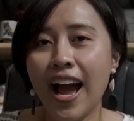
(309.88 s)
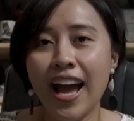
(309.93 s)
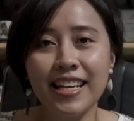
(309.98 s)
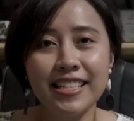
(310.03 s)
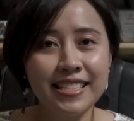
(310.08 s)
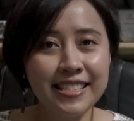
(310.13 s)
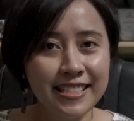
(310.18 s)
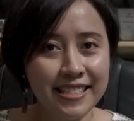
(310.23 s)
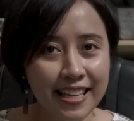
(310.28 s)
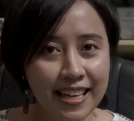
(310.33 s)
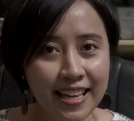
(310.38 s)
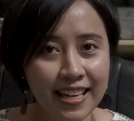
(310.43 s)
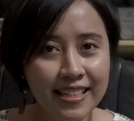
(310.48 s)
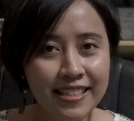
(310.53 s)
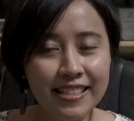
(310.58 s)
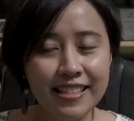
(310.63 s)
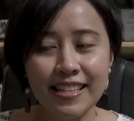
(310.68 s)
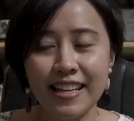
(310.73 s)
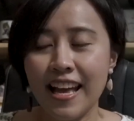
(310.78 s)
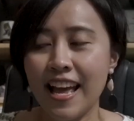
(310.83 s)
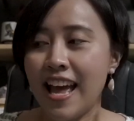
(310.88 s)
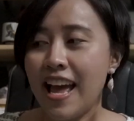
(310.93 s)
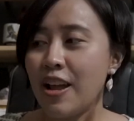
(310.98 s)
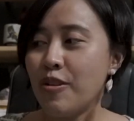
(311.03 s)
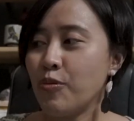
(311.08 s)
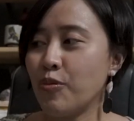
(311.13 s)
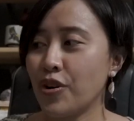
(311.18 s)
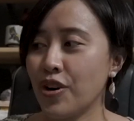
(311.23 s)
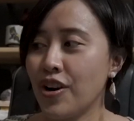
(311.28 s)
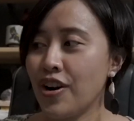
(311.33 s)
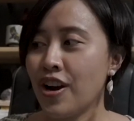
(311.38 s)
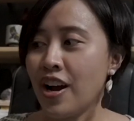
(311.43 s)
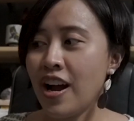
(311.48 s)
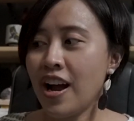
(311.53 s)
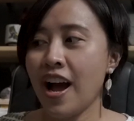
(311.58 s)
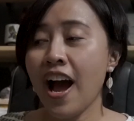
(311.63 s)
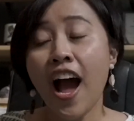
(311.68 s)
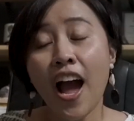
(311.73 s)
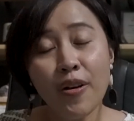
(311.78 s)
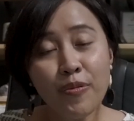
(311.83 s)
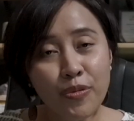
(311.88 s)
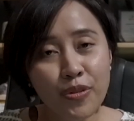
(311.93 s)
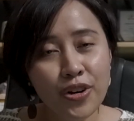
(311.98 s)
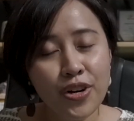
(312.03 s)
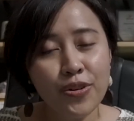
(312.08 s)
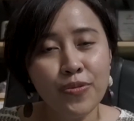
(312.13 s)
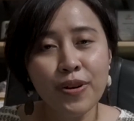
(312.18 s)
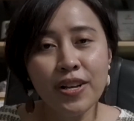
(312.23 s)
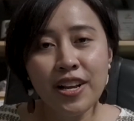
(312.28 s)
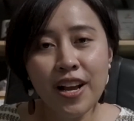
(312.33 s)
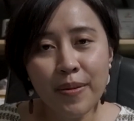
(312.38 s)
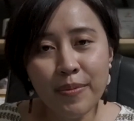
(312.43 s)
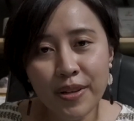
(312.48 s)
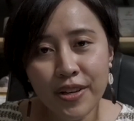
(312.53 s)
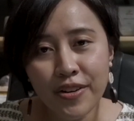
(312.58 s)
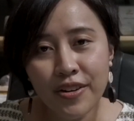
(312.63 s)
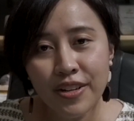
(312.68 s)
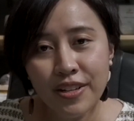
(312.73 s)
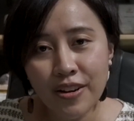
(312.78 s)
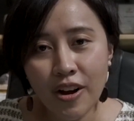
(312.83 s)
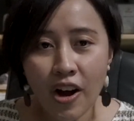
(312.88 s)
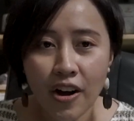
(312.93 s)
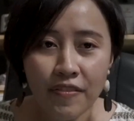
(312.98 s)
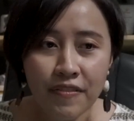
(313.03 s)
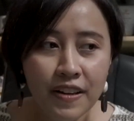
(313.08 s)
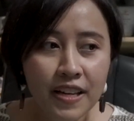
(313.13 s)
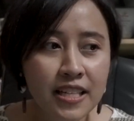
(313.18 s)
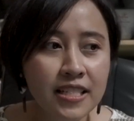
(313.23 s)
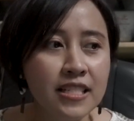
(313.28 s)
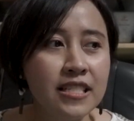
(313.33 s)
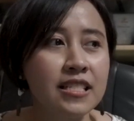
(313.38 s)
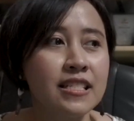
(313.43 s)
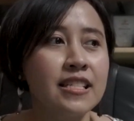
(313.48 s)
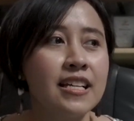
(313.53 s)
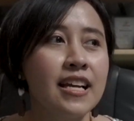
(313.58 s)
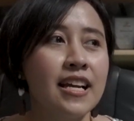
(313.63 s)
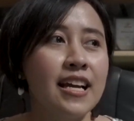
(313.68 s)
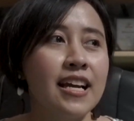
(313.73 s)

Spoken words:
I sit and where I work when I'm here in the office.